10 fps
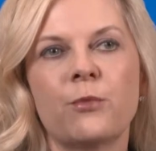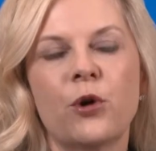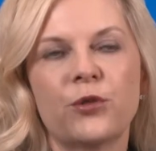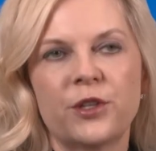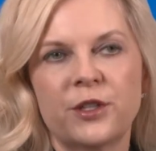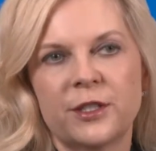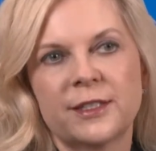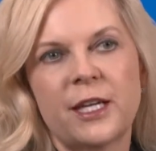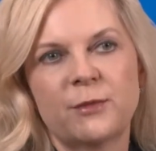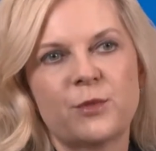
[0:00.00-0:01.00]
both in the
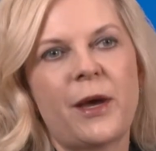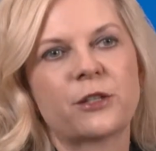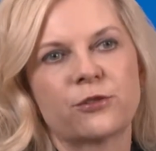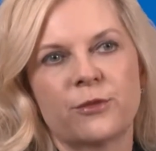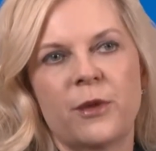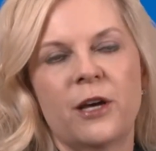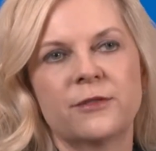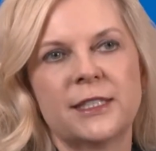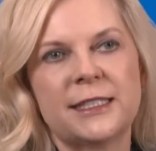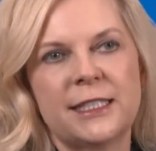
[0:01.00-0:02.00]
same spectrum
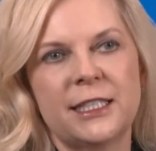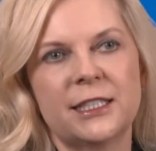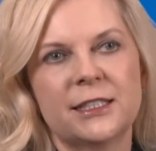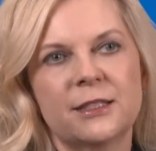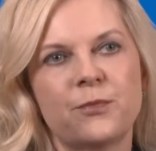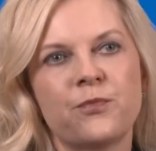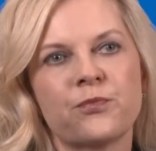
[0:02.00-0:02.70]
of disease.